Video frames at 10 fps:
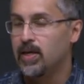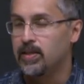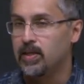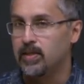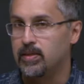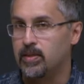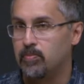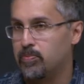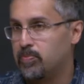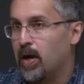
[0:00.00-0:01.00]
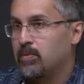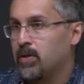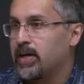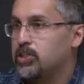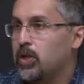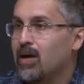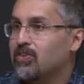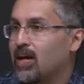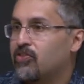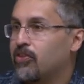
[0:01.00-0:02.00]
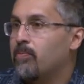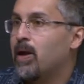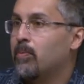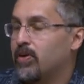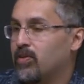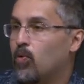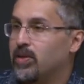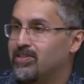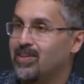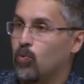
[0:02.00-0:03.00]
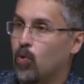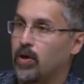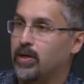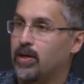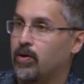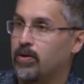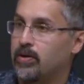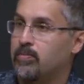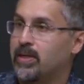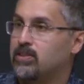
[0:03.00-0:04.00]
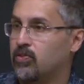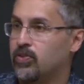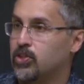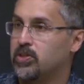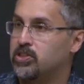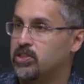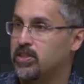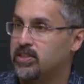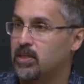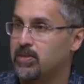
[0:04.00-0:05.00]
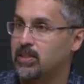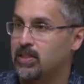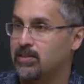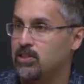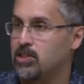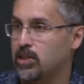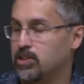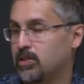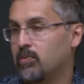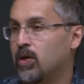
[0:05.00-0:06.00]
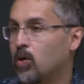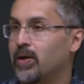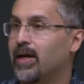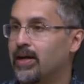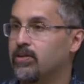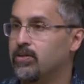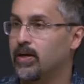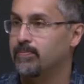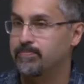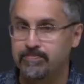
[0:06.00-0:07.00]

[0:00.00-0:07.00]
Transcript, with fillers: The, the bottom line is you have to have some memory of what didn't work in order to make different choices the next time you get to that T-junction, and we don't quite know how to do that.